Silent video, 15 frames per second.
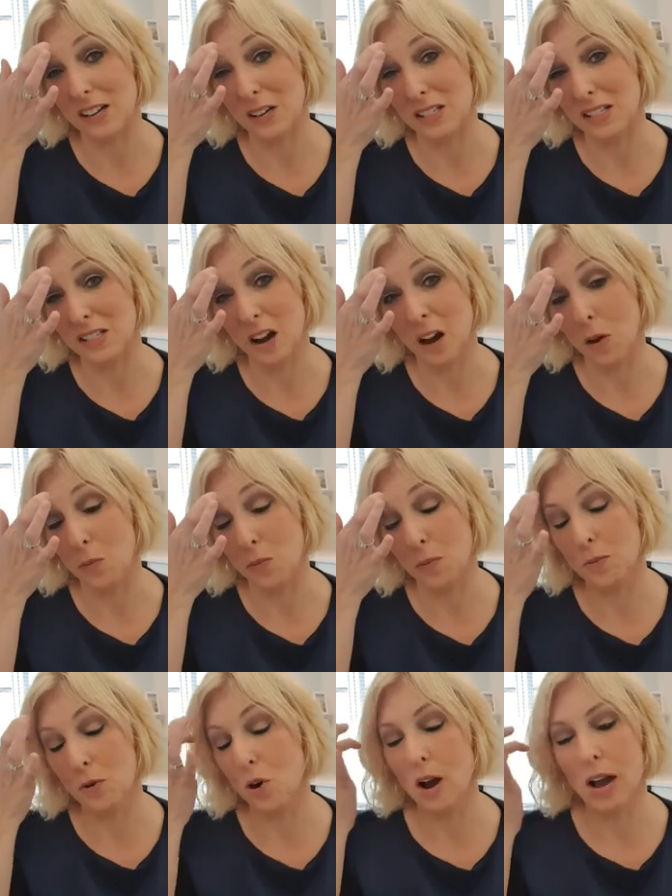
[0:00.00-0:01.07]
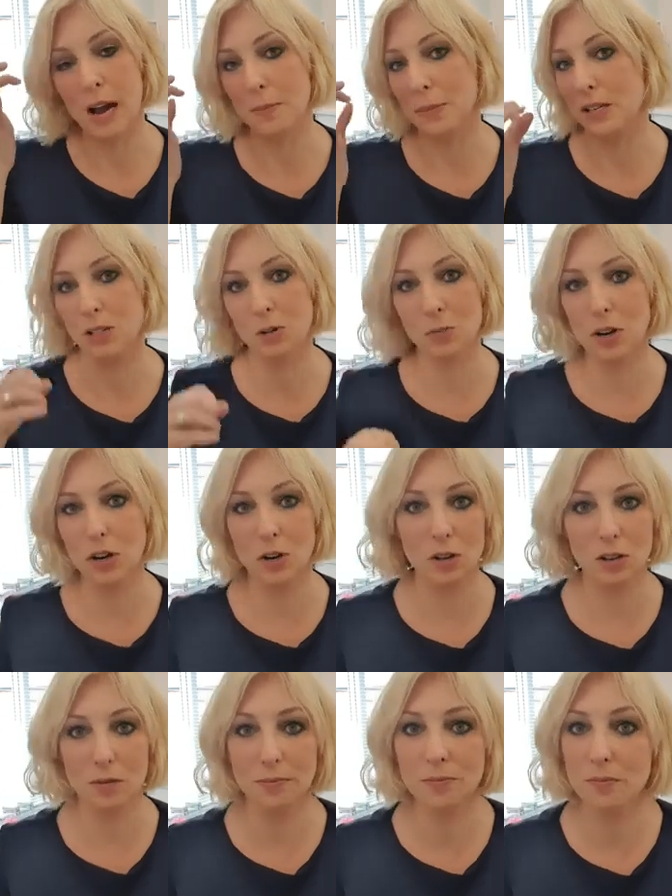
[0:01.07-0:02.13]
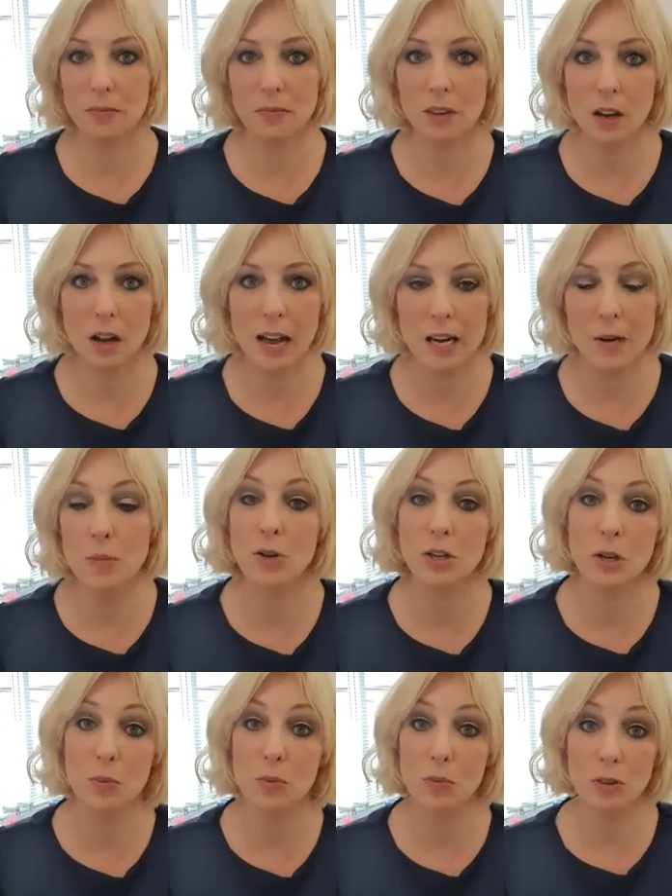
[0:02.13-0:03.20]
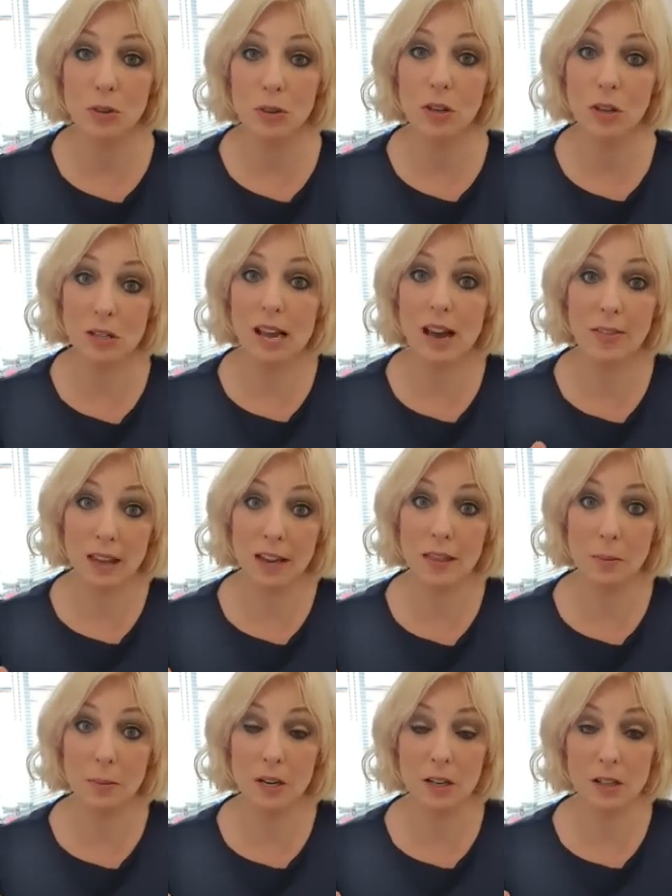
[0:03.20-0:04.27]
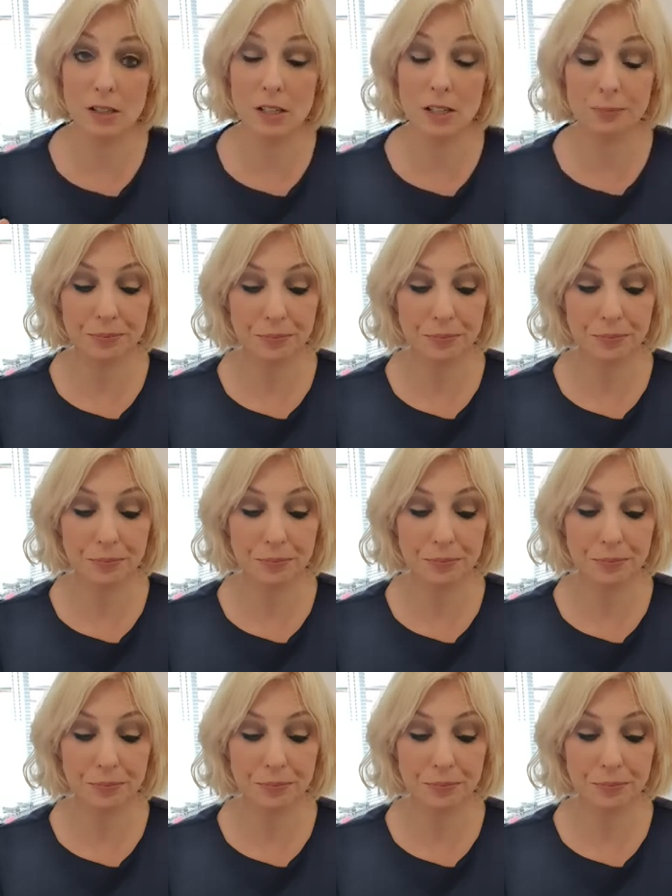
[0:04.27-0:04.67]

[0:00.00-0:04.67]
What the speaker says: I'm not happy to work on anybody that's had that in the past.